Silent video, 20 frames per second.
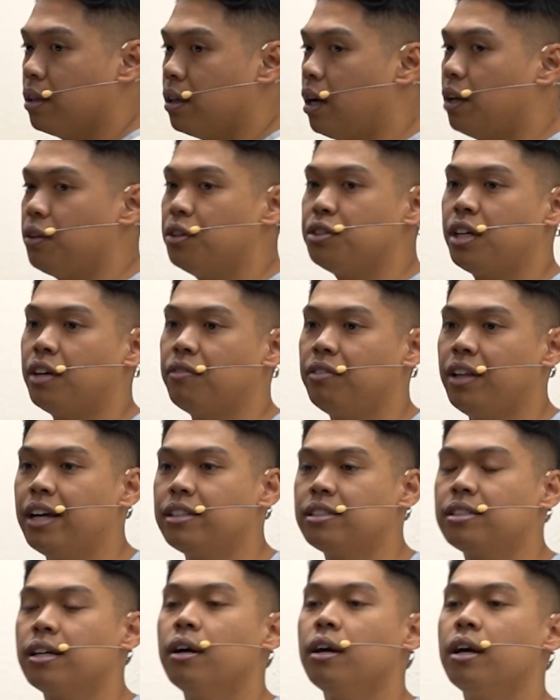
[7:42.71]
others give
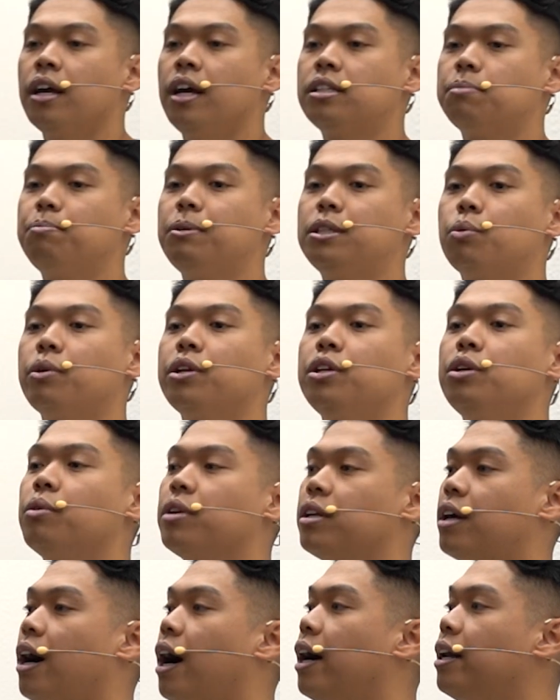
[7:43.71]
less. It's between you
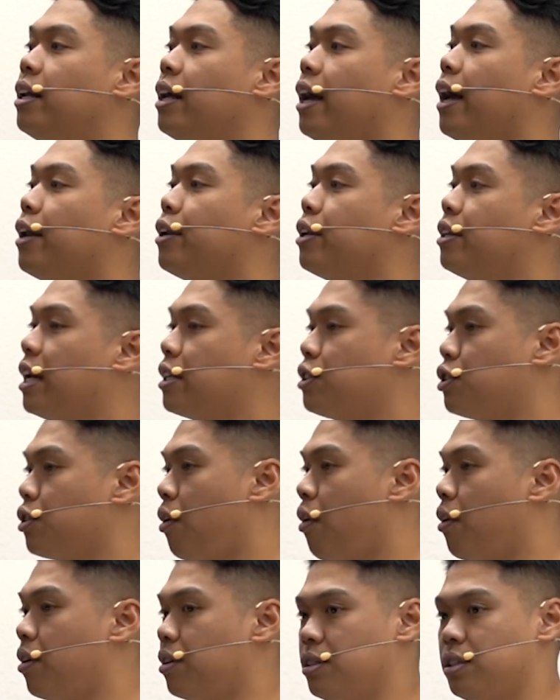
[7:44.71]
and God, and that's your
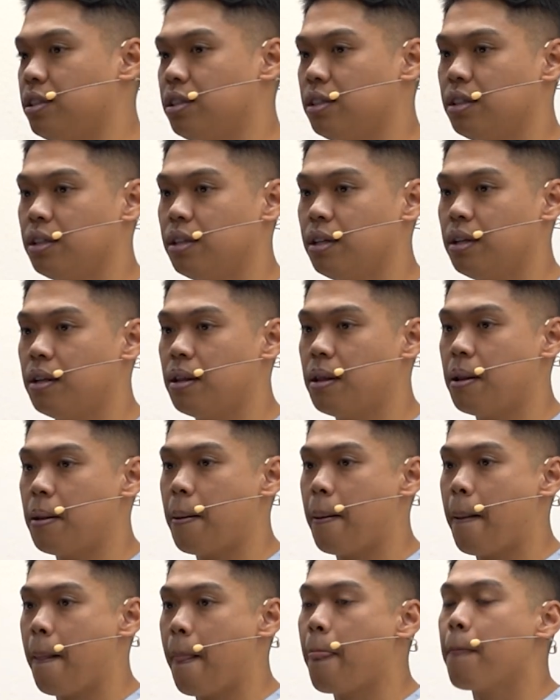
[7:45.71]
heart.
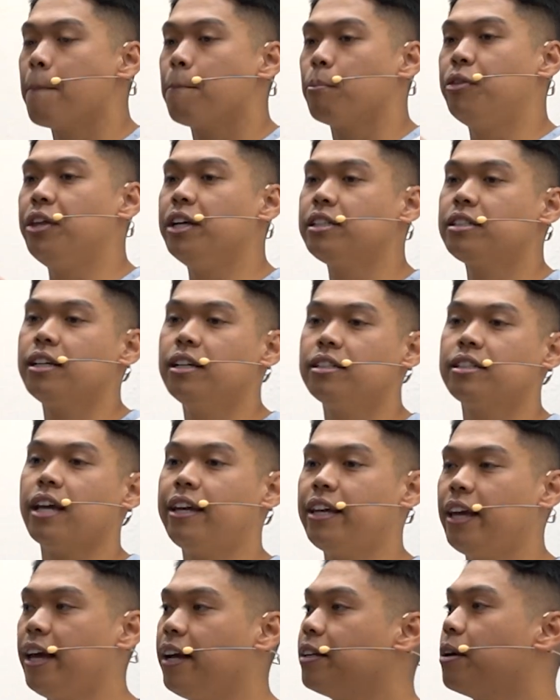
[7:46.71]
This is a
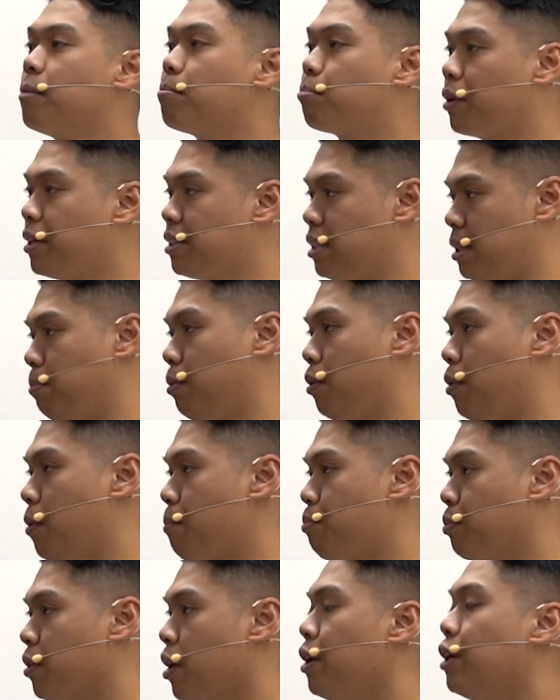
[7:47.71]
kingdom principle.
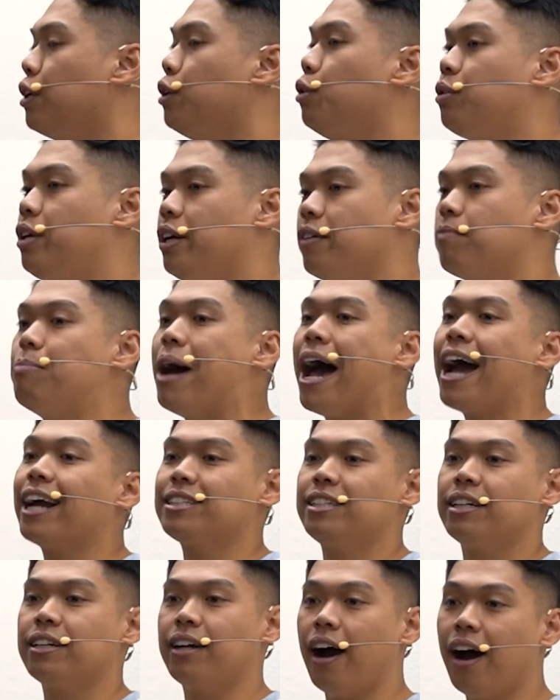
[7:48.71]
You give
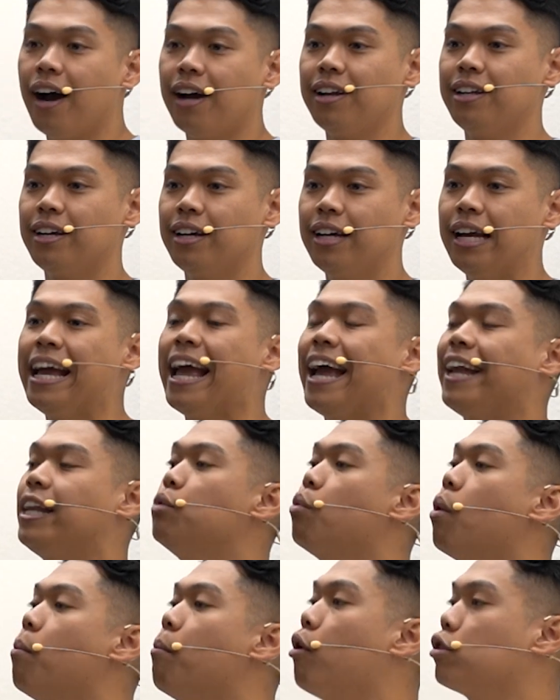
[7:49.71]
back to God, and
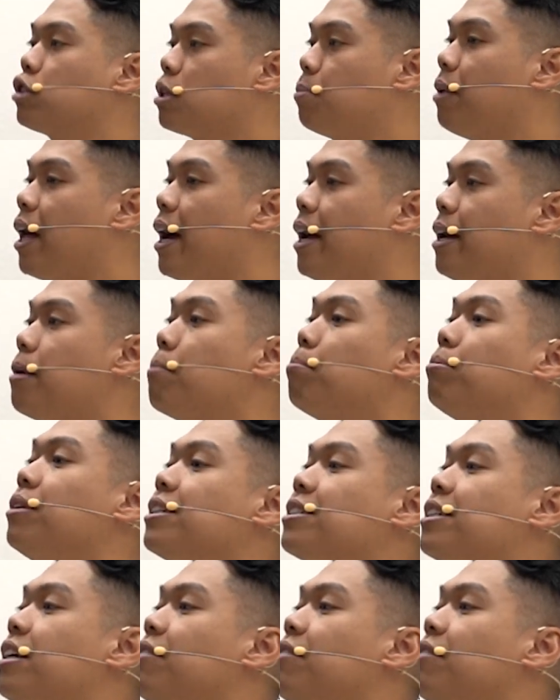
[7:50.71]
he will multiply it, plus